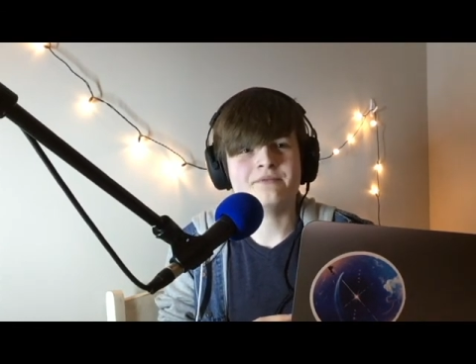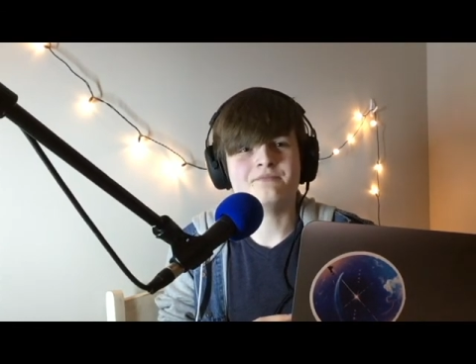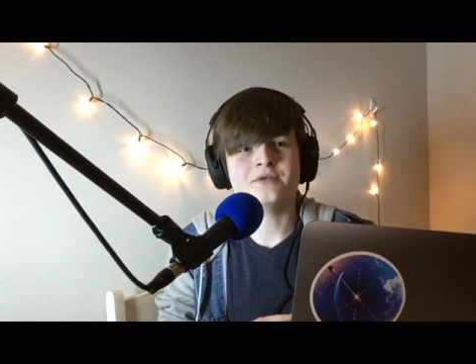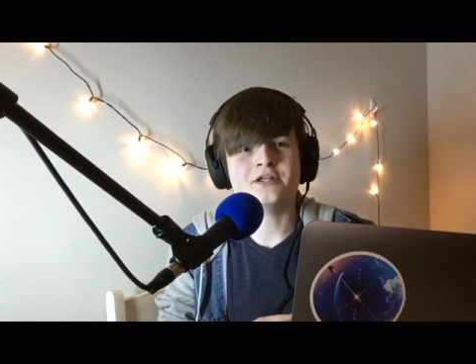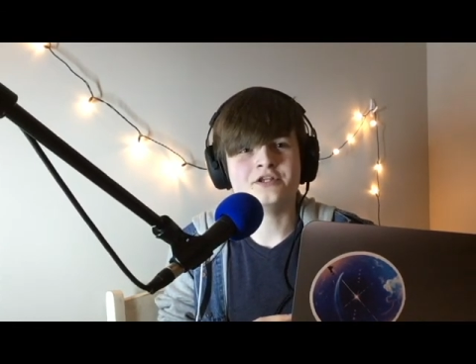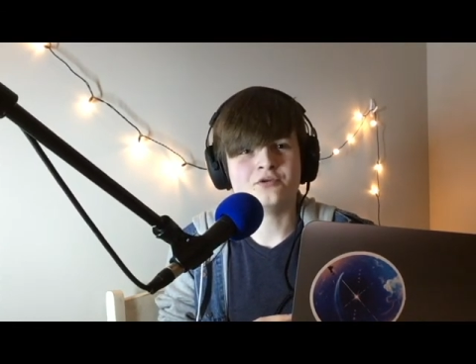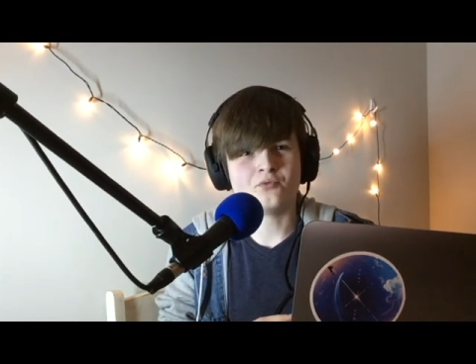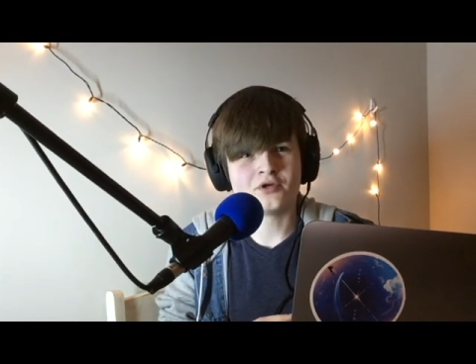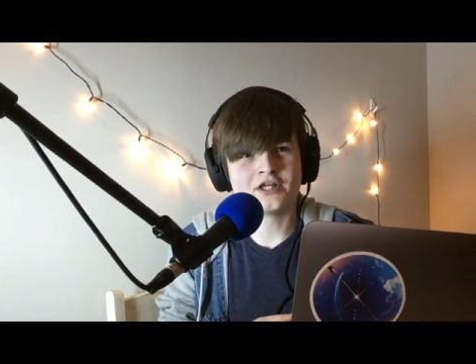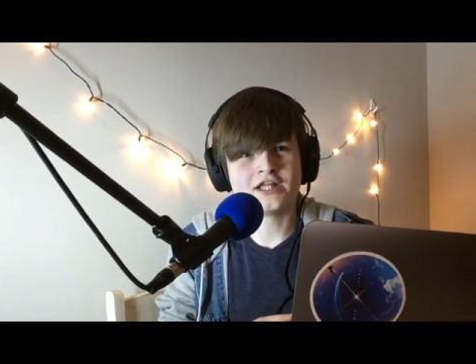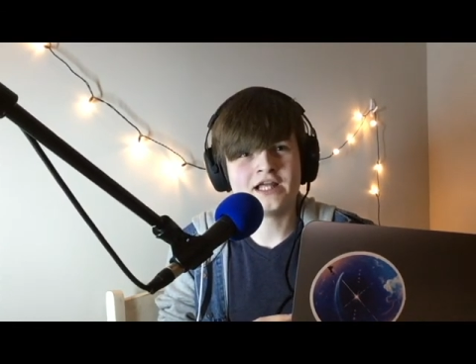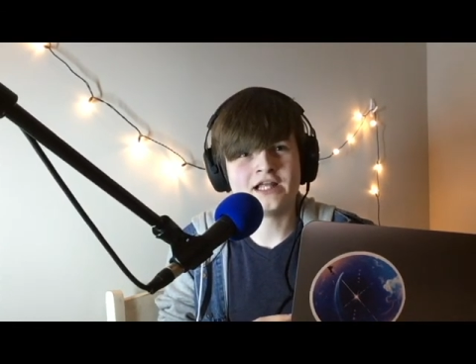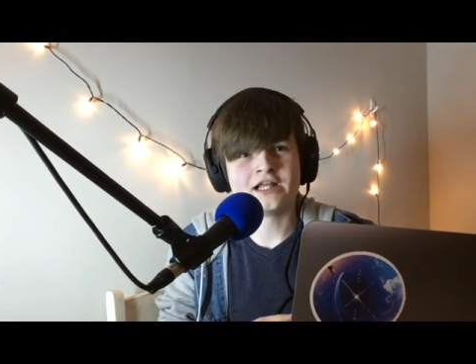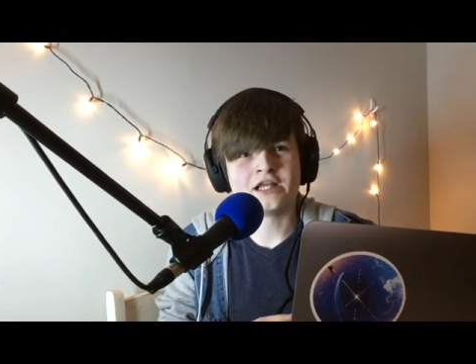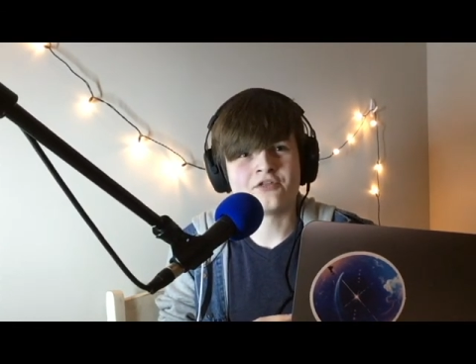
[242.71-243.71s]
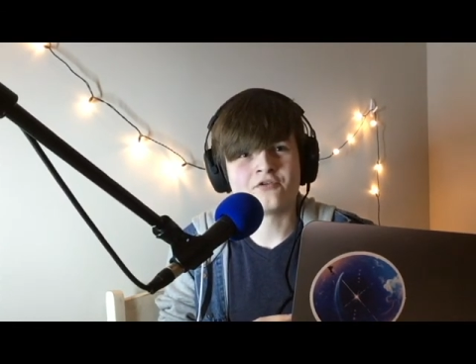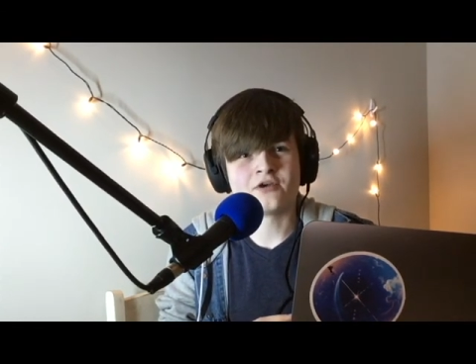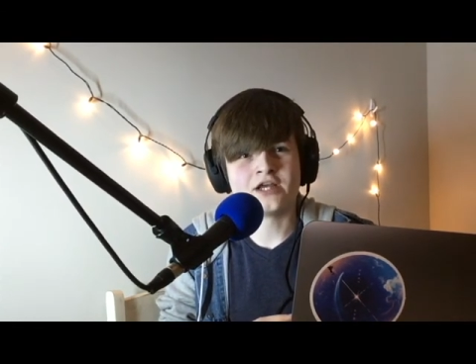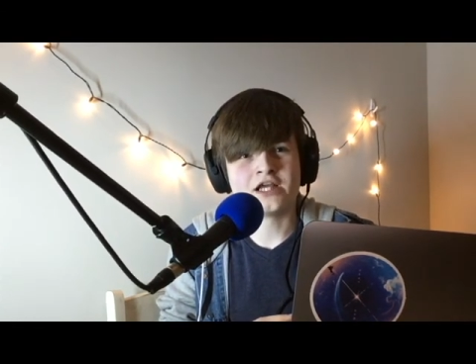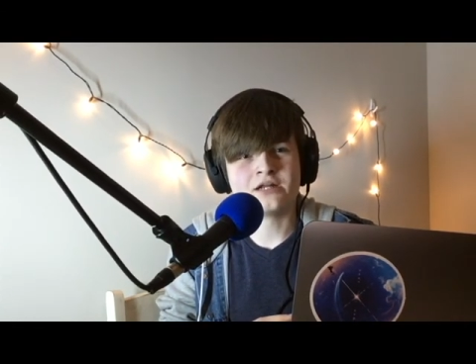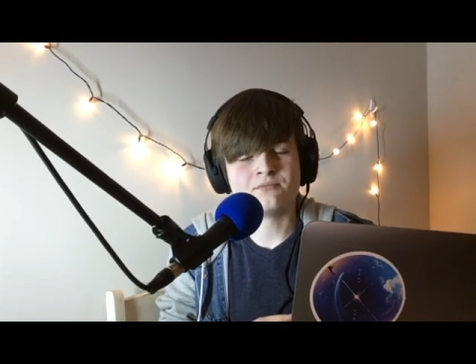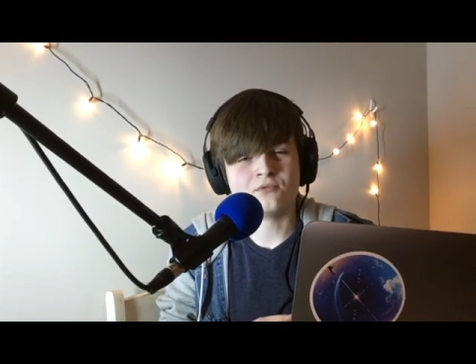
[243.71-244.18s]
and and you look at
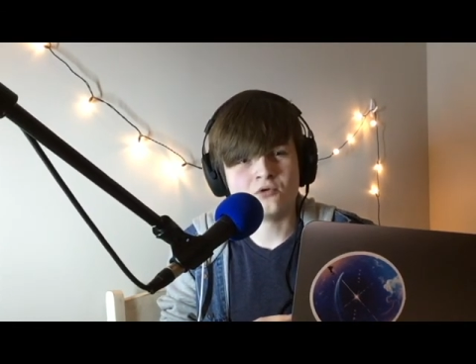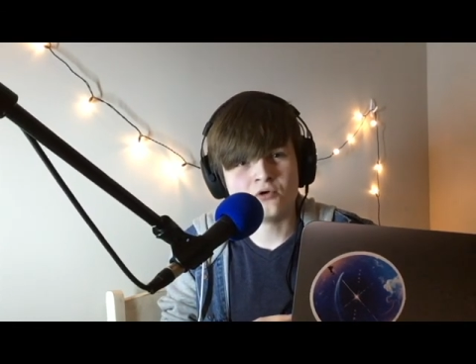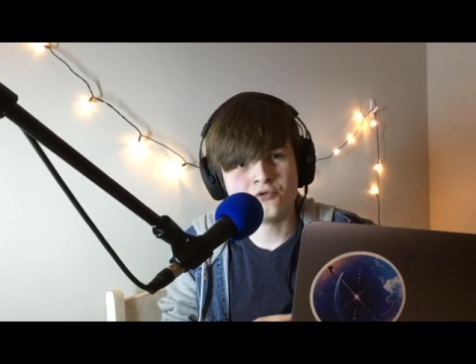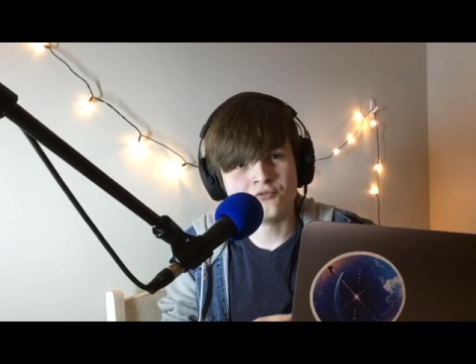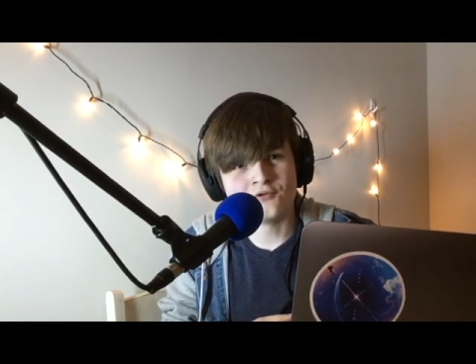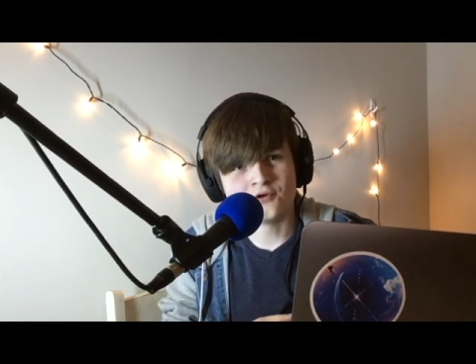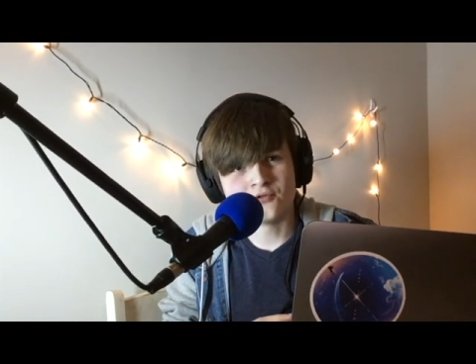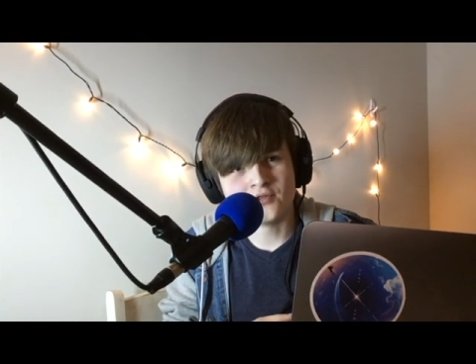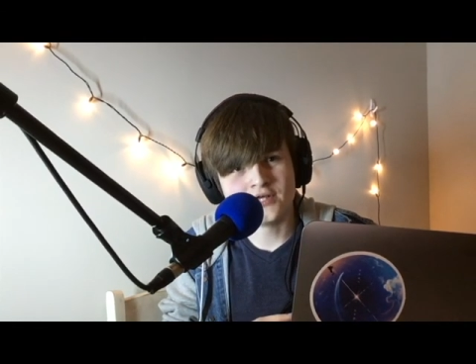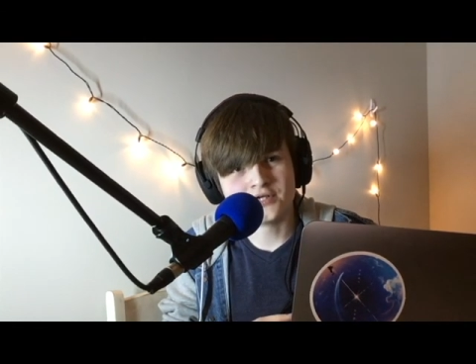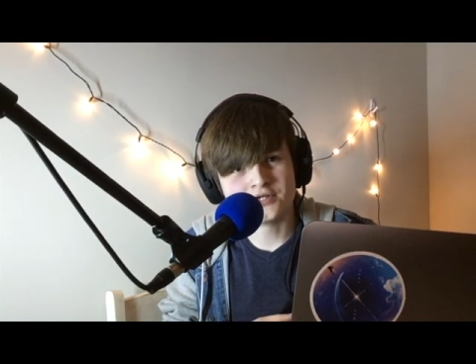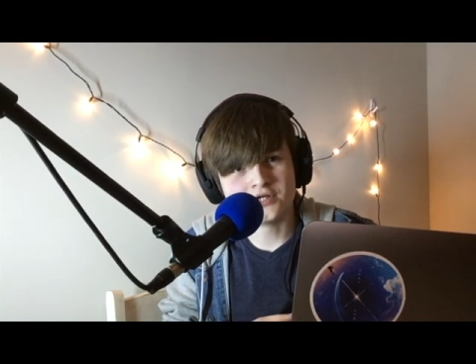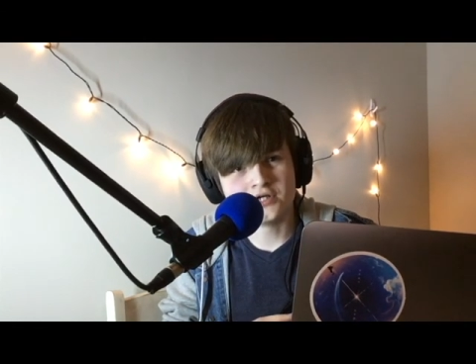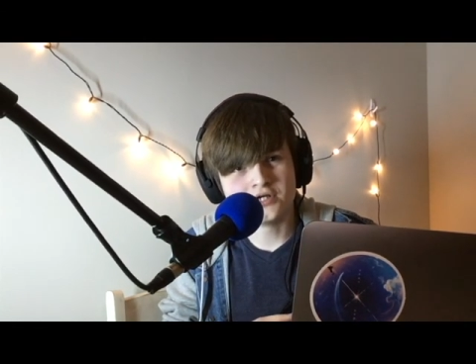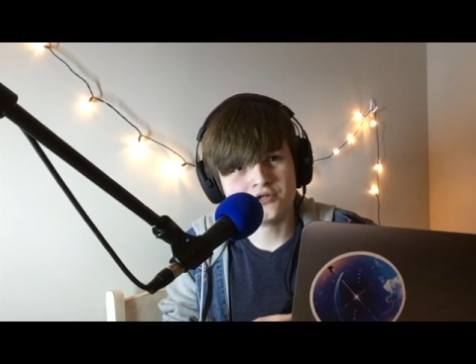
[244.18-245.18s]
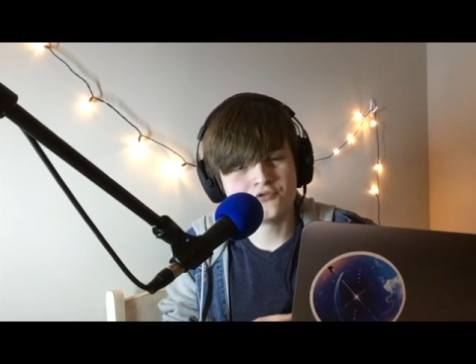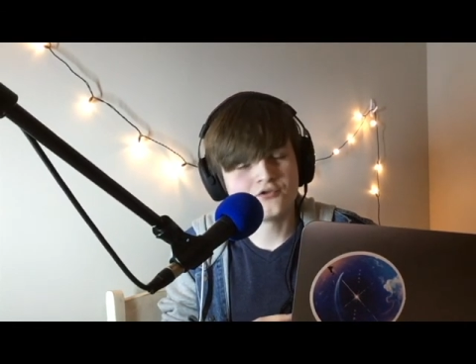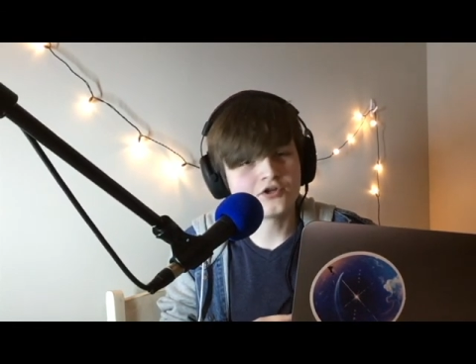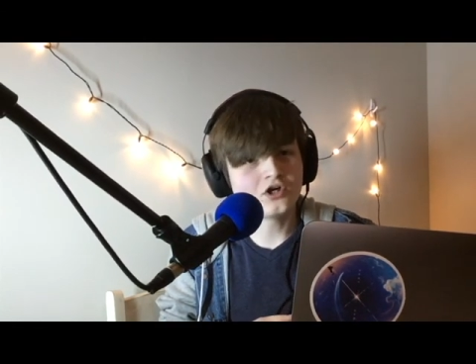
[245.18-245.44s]
any other animal and they're like uh,